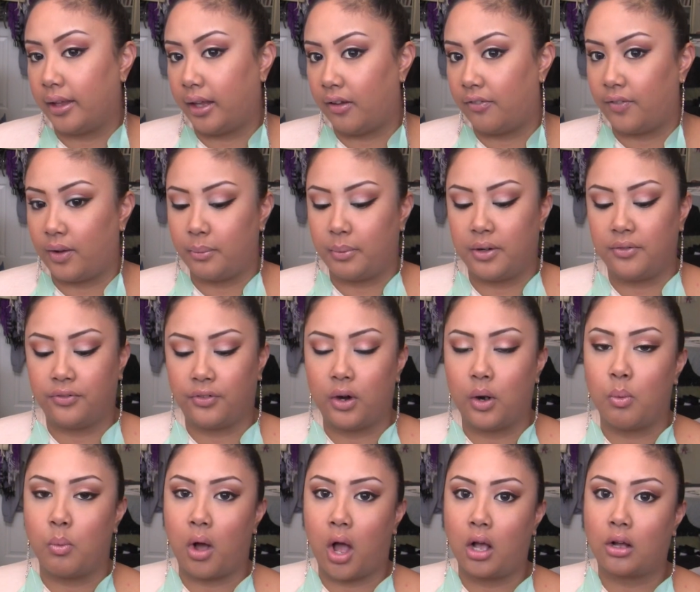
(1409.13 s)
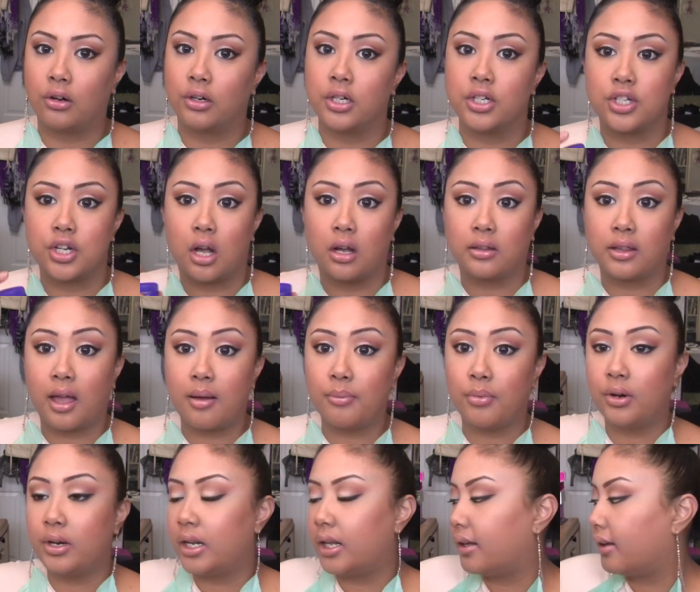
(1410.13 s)
Like, if I went for a walk or a jog that
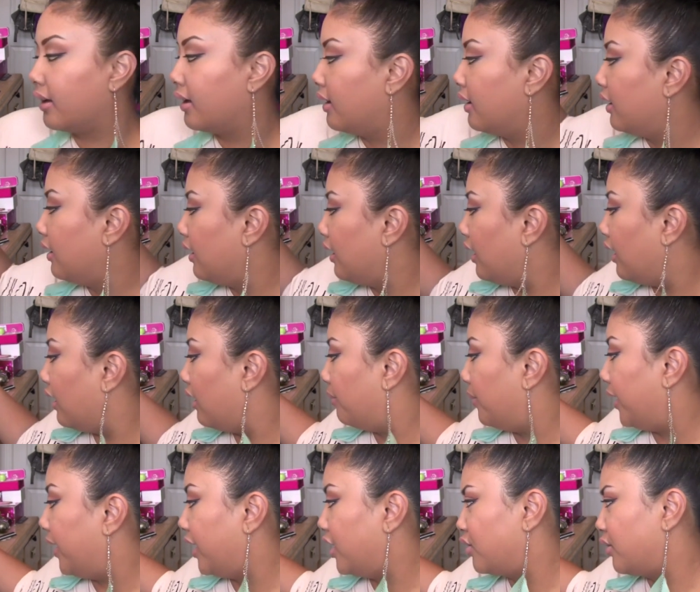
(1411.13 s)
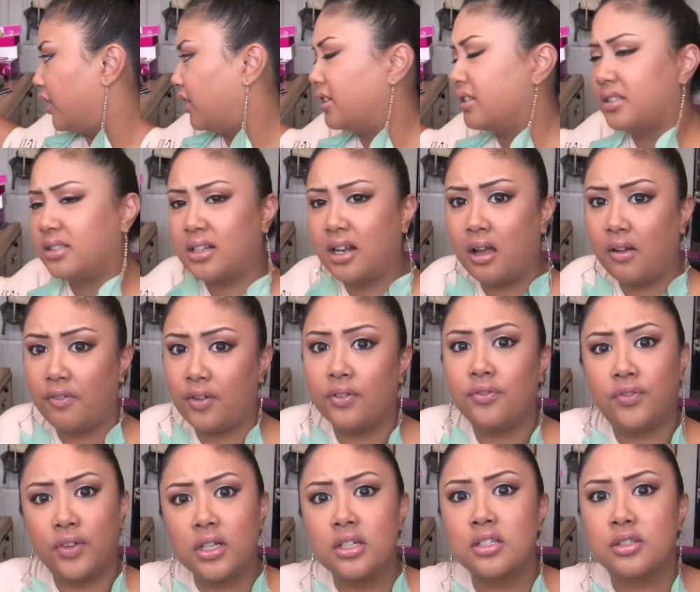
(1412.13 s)
morning, Um, and I drink this stuff,
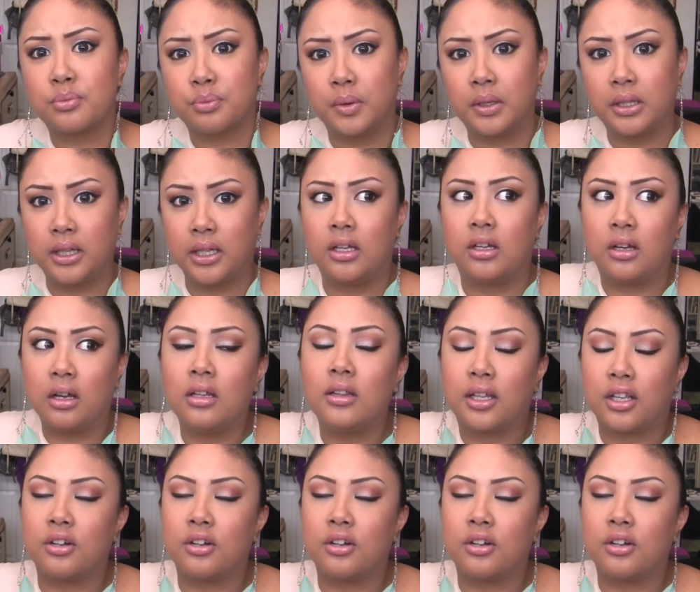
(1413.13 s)
it feels really good.